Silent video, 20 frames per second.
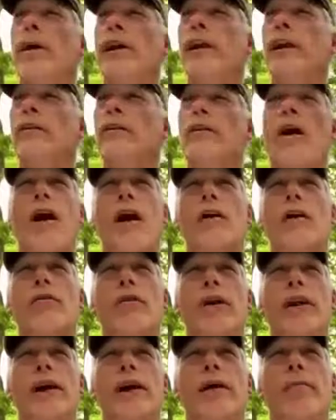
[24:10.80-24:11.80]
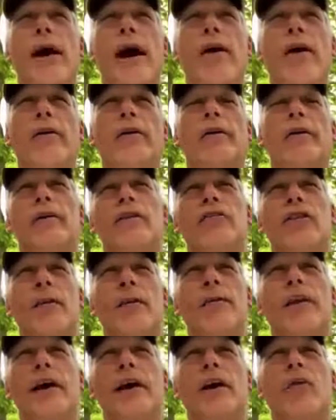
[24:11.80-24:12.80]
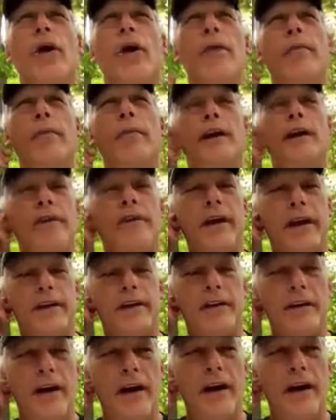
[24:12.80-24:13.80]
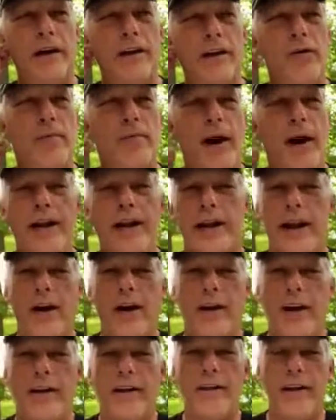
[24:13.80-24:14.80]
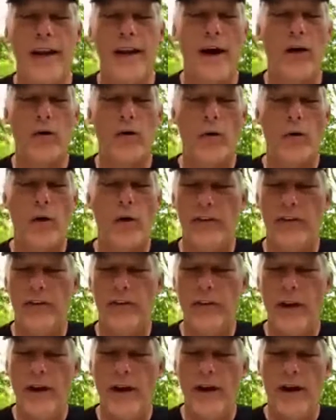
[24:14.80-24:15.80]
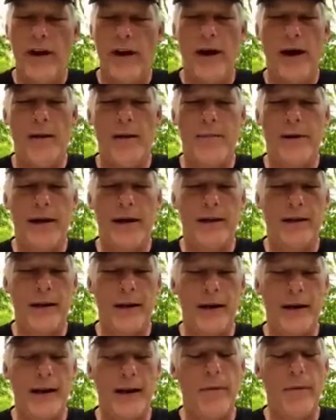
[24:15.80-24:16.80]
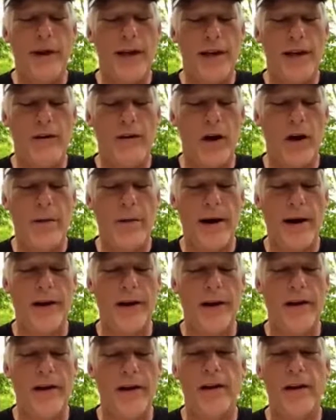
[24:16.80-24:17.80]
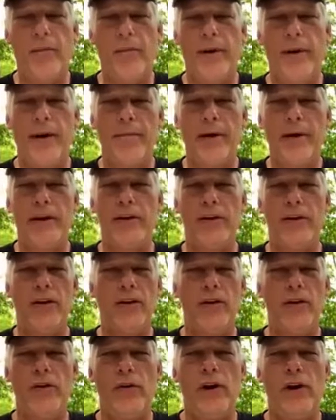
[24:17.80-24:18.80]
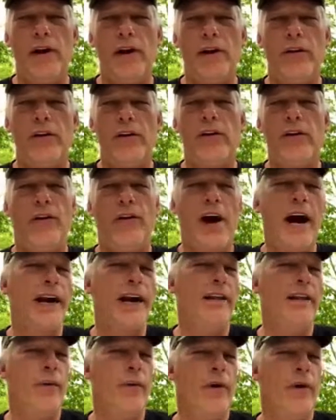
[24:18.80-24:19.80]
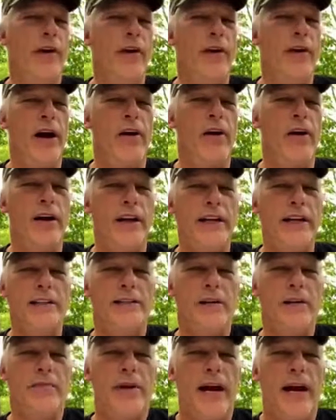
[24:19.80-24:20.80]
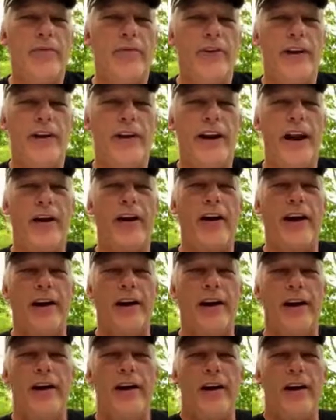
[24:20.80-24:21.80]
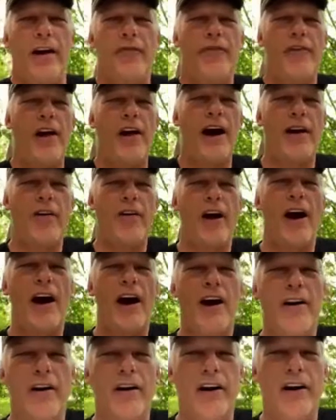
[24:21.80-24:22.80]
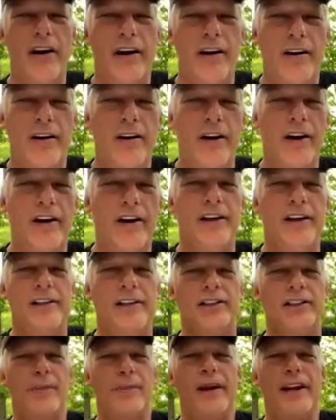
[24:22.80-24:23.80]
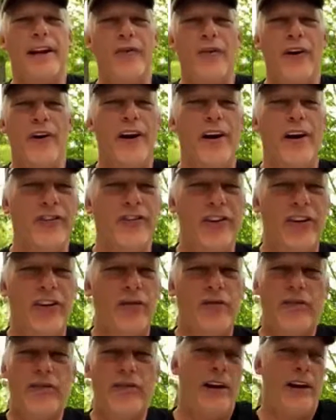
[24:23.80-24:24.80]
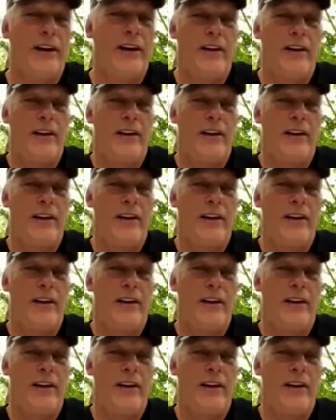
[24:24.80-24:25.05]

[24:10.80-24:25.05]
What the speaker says: didn't talk really about some of the equipment that you might carry in the elk woods, but and we can talk about that a little bit. But do you find that when you're elk hunting, sometimes you're carrying a fly rod or a spinning reel just